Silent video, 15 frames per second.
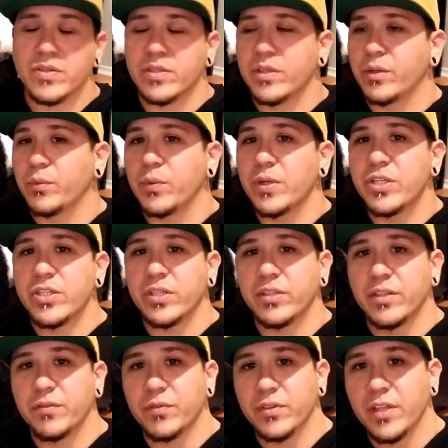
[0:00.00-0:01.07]
and they're reaching
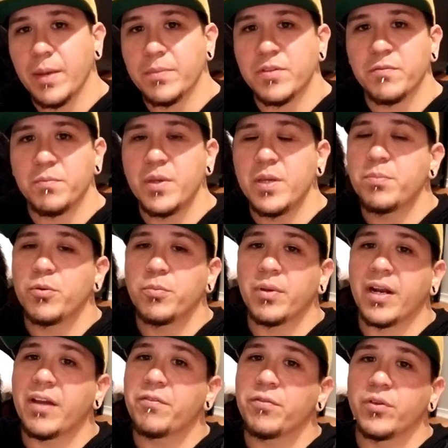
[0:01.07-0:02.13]
different types of people, but
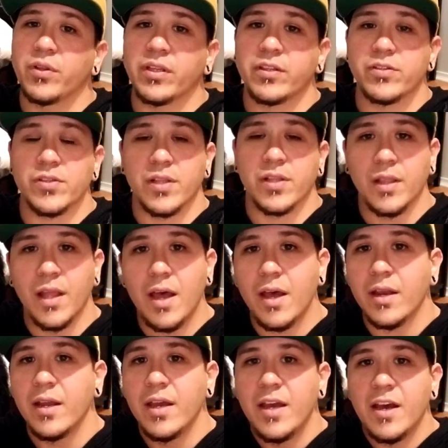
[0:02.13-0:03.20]
I feel like there's a
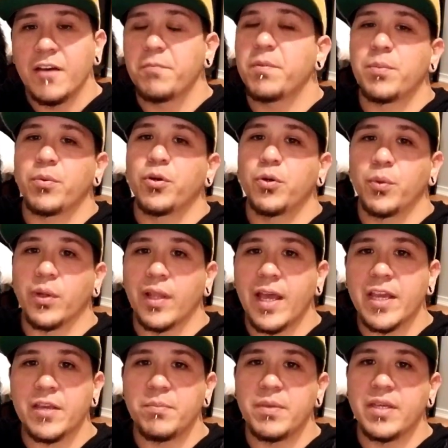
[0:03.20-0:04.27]
lot of people who are
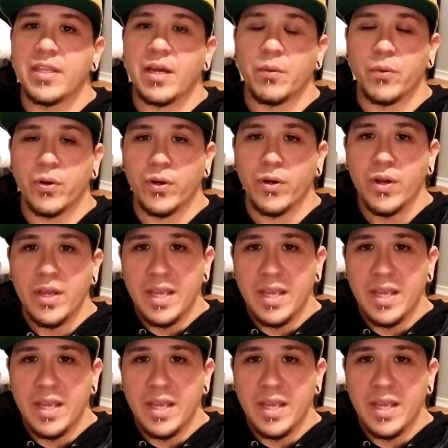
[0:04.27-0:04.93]
like me that were